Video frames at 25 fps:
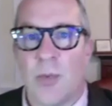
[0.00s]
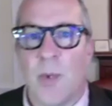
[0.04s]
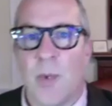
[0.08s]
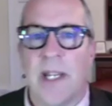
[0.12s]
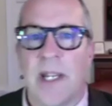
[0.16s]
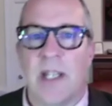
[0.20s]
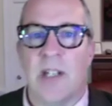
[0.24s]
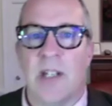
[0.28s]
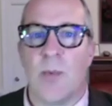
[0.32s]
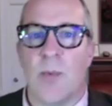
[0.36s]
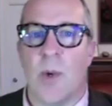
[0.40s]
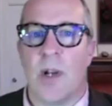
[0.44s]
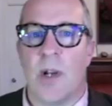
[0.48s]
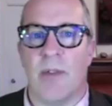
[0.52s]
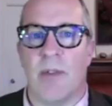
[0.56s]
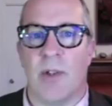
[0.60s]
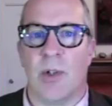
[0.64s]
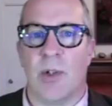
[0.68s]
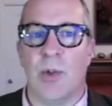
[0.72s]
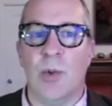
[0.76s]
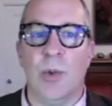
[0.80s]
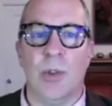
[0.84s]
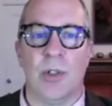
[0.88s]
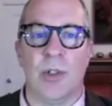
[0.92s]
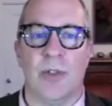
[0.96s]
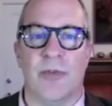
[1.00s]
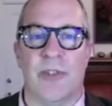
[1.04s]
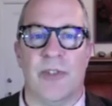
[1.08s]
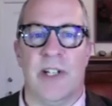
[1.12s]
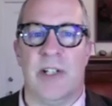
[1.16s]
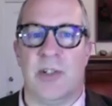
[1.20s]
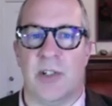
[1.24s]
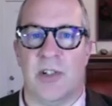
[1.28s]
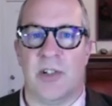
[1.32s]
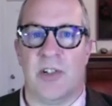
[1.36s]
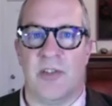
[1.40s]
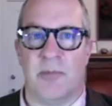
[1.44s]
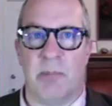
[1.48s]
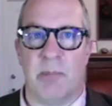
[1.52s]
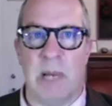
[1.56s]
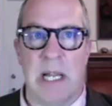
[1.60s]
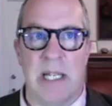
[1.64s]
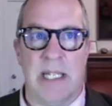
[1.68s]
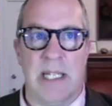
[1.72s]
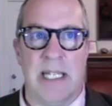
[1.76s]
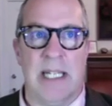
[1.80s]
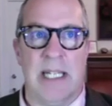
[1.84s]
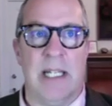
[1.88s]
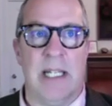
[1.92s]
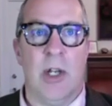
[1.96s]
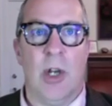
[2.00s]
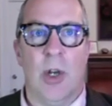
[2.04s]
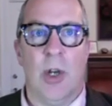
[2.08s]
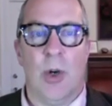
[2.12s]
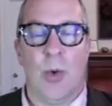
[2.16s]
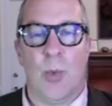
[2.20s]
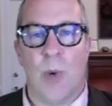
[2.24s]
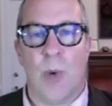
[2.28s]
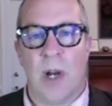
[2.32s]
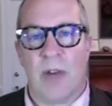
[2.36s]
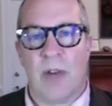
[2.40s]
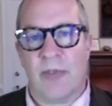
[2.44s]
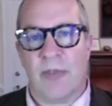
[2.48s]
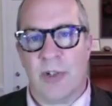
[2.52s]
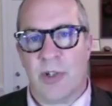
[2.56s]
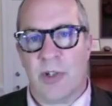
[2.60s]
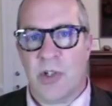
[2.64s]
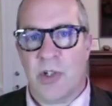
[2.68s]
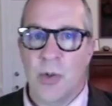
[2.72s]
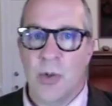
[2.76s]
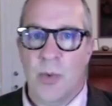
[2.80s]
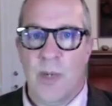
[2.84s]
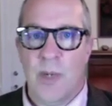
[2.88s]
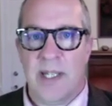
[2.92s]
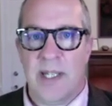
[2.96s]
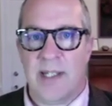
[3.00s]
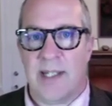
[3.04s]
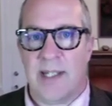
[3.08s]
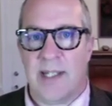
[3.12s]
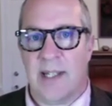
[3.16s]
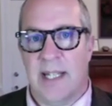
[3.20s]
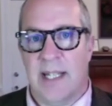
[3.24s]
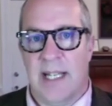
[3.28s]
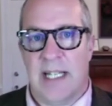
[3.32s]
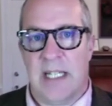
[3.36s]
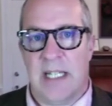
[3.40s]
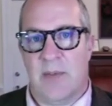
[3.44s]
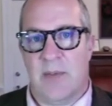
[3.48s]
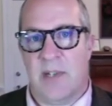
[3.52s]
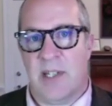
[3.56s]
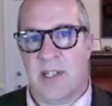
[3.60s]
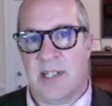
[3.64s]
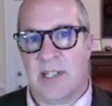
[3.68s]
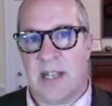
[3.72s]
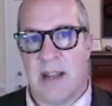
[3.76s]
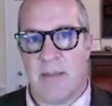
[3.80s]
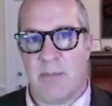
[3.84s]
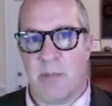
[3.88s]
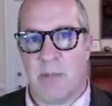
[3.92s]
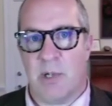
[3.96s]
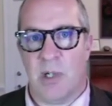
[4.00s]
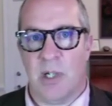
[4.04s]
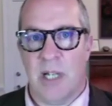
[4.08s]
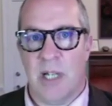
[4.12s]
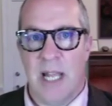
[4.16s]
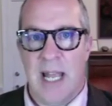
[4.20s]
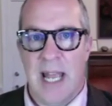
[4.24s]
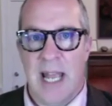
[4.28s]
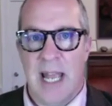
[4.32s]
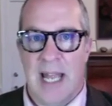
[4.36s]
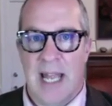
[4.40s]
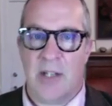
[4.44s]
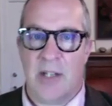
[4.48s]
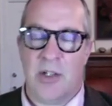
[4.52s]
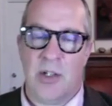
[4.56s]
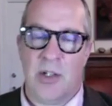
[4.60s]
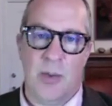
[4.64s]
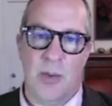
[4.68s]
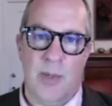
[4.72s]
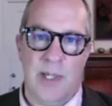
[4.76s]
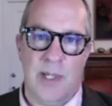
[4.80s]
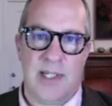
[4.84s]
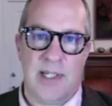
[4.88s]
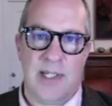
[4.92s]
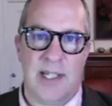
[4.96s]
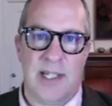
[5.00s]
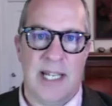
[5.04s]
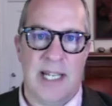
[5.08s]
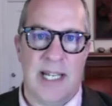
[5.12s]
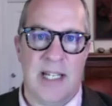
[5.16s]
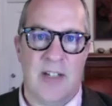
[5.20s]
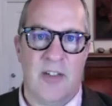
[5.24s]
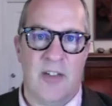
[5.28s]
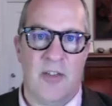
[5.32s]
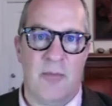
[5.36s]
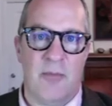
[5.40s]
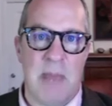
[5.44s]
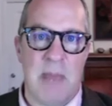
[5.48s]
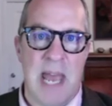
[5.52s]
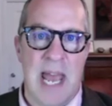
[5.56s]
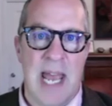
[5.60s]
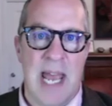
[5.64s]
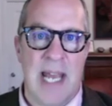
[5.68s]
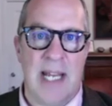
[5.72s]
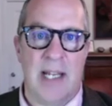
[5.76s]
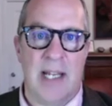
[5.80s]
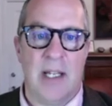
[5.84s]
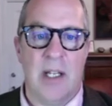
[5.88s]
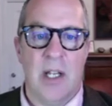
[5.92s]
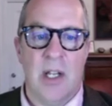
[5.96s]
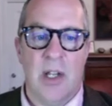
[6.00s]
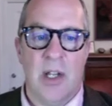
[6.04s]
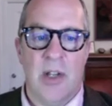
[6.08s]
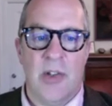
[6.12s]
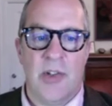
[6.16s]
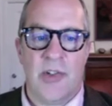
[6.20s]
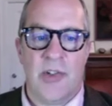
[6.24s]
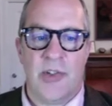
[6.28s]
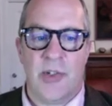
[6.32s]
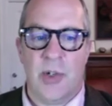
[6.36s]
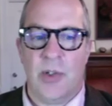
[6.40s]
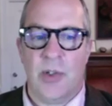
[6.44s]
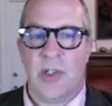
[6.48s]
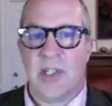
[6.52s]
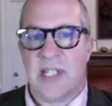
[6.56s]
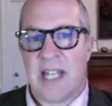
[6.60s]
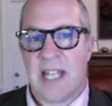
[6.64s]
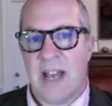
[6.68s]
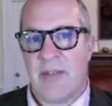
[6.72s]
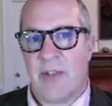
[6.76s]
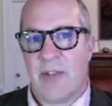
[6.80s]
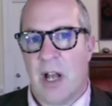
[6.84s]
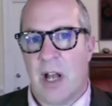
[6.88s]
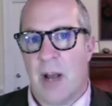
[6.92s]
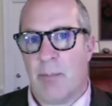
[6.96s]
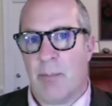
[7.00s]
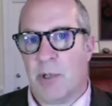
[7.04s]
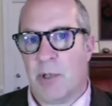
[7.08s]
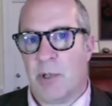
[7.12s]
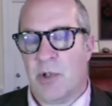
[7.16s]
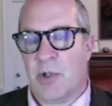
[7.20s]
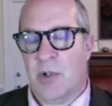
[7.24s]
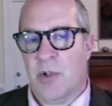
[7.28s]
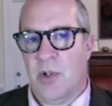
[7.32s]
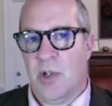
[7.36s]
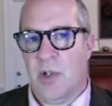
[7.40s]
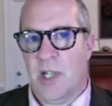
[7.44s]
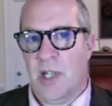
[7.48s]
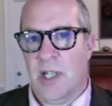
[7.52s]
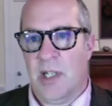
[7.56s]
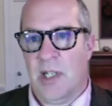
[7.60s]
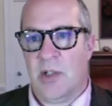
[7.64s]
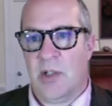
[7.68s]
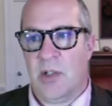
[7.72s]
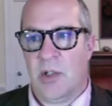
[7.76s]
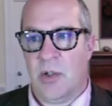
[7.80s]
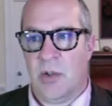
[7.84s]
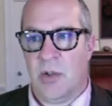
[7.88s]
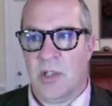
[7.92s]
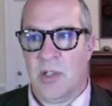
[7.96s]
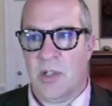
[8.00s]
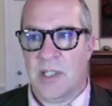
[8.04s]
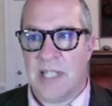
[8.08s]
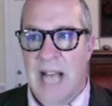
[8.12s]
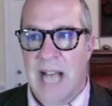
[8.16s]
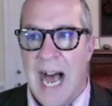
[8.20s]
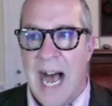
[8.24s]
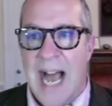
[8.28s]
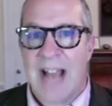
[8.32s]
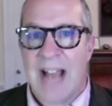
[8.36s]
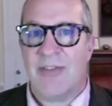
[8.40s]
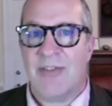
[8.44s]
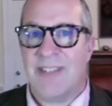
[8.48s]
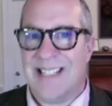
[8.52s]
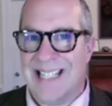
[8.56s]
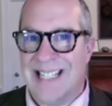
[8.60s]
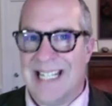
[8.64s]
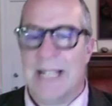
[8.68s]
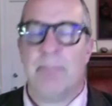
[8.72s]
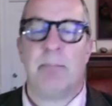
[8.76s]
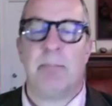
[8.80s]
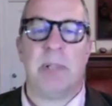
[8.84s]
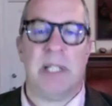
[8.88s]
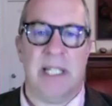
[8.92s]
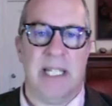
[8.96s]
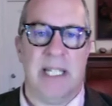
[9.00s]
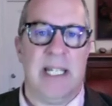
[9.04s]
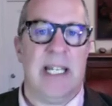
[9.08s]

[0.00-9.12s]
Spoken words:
Week is one of the cooler features of Putney, where for 2 weeks at the end of December and 2 weeks at the end of May, students have an opportunity to dive deeply